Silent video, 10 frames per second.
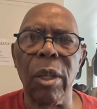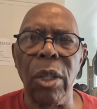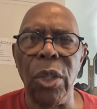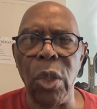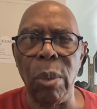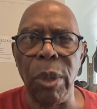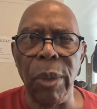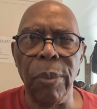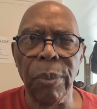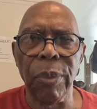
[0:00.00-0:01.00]

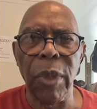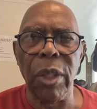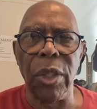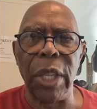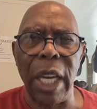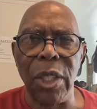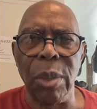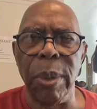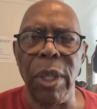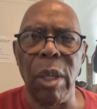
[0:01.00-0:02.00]
consumer decides to
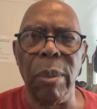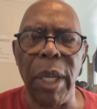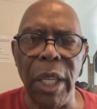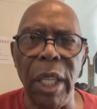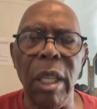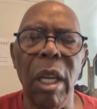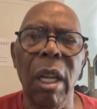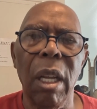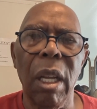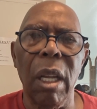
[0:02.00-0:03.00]
spend their money,
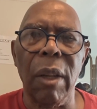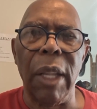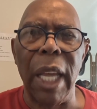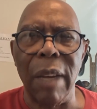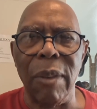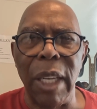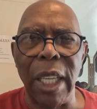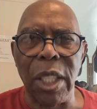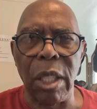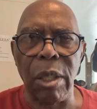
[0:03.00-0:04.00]
they have
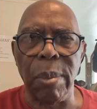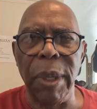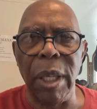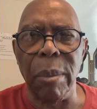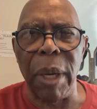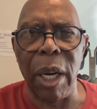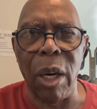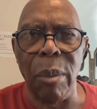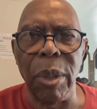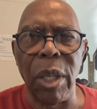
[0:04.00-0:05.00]
less spending
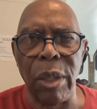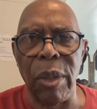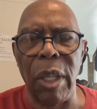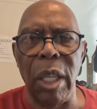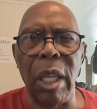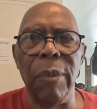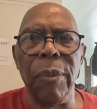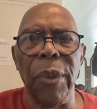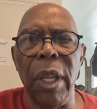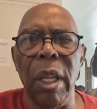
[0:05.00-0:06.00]
power because of the
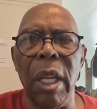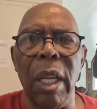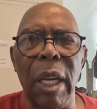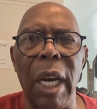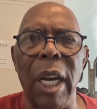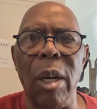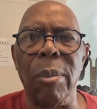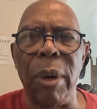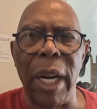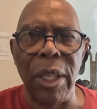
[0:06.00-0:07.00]
higher
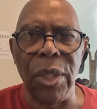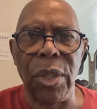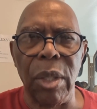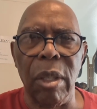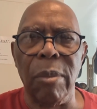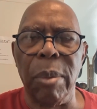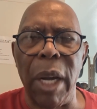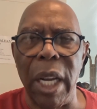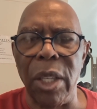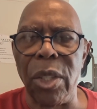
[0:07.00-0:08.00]
price of
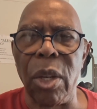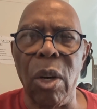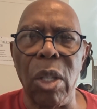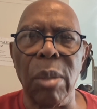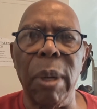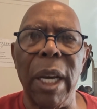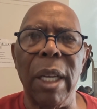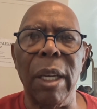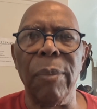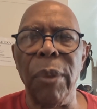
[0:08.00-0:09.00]
products caused
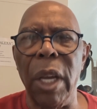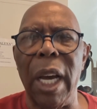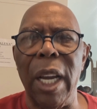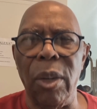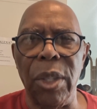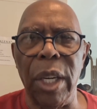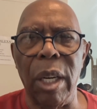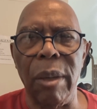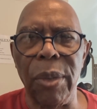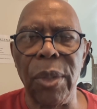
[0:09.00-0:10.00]
by higher
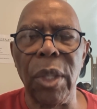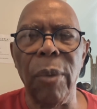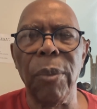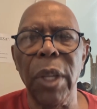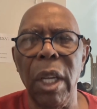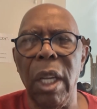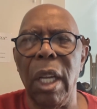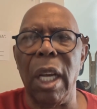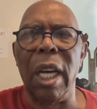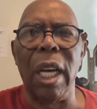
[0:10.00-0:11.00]
tariffs.
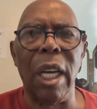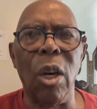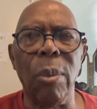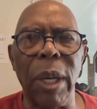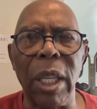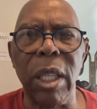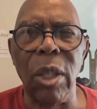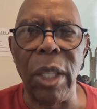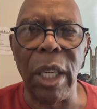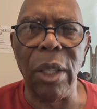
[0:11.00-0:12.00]
I hope I
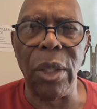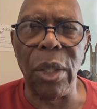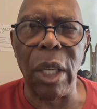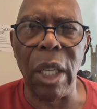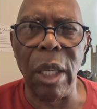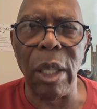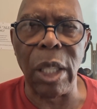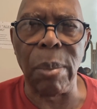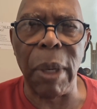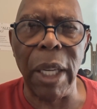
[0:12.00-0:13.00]
clearly
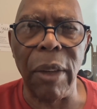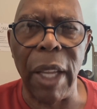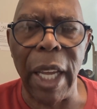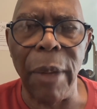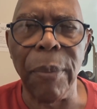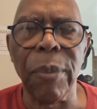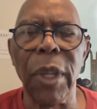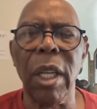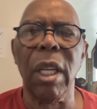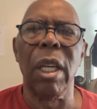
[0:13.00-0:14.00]
explained that.
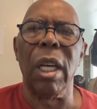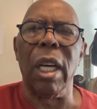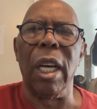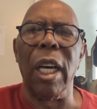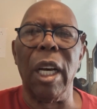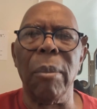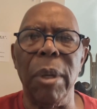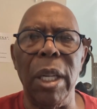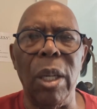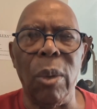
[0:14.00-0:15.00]

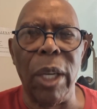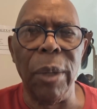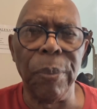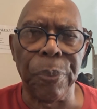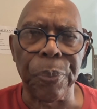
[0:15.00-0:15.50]
But anyway,